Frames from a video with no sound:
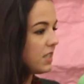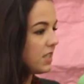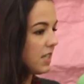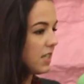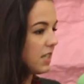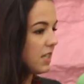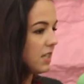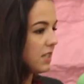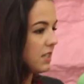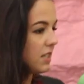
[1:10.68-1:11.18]

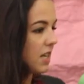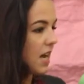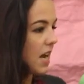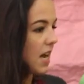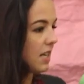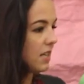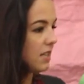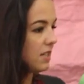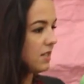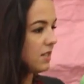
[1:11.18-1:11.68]
ideas
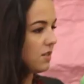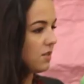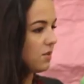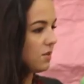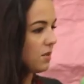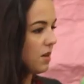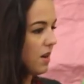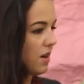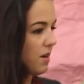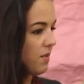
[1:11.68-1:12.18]
and
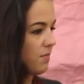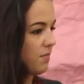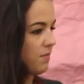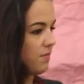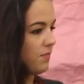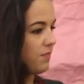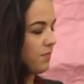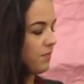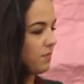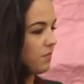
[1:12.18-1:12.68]

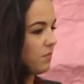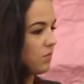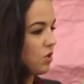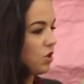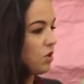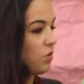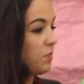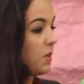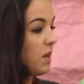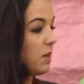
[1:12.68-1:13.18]

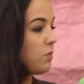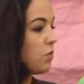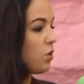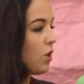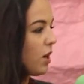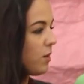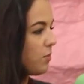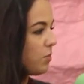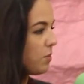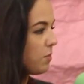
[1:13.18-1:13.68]
just being
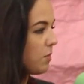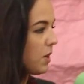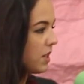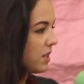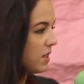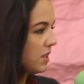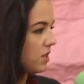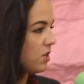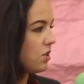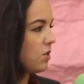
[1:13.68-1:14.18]
more
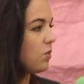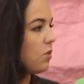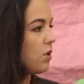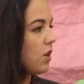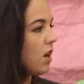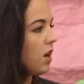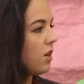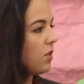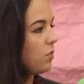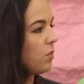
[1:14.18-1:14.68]
open-minded to
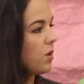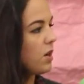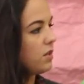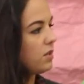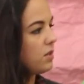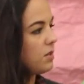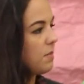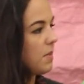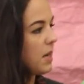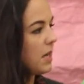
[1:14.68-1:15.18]
what kind of
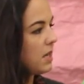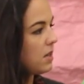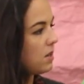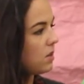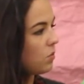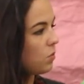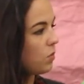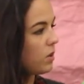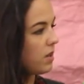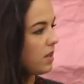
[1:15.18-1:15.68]
work to
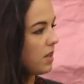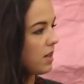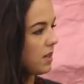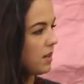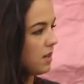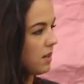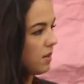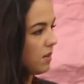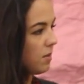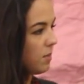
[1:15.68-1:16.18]
make
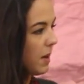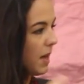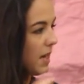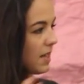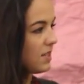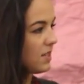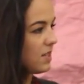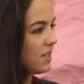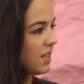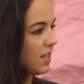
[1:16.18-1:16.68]
within the
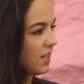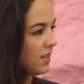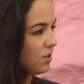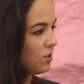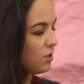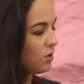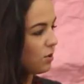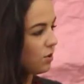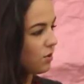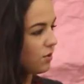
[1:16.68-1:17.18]
painting
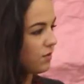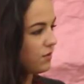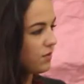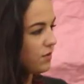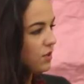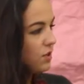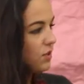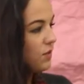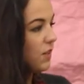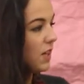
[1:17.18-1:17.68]
sort
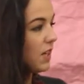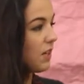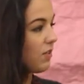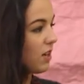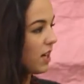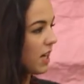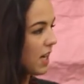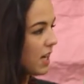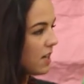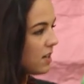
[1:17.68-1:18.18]
of sphere,
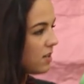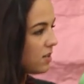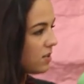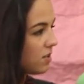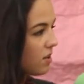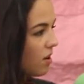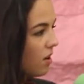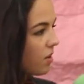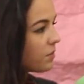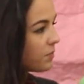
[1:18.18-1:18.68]
I
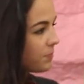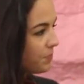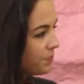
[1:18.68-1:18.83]
guess.